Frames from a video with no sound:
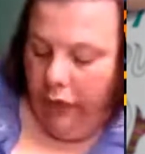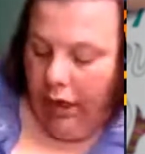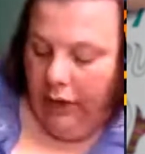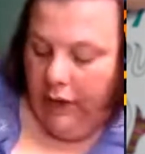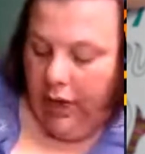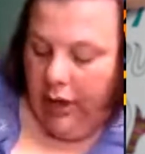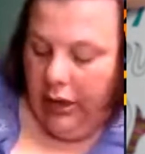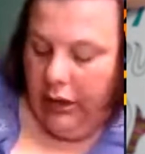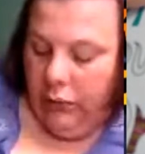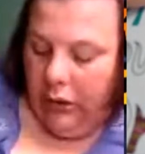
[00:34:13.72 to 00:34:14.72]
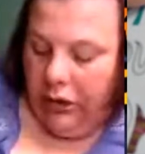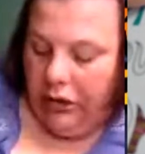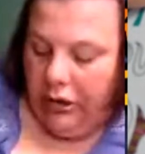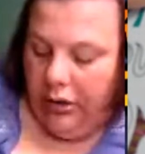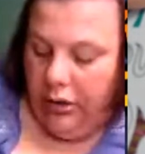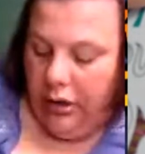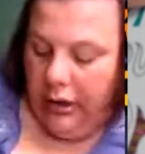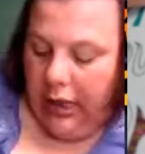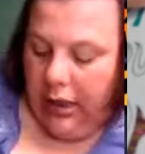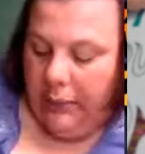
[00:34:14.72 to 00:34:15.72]
have any questions,
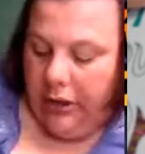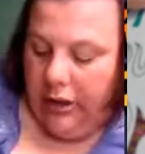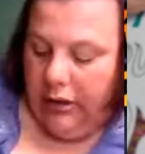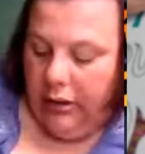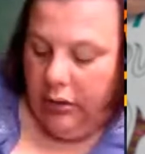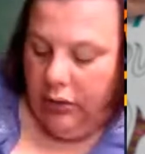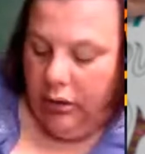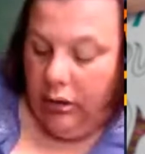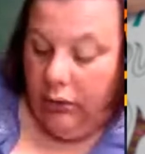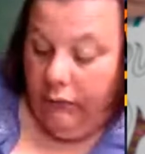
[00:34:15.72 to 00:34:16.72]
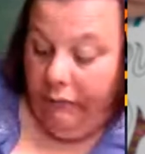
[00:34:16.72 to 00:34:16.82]
comments, or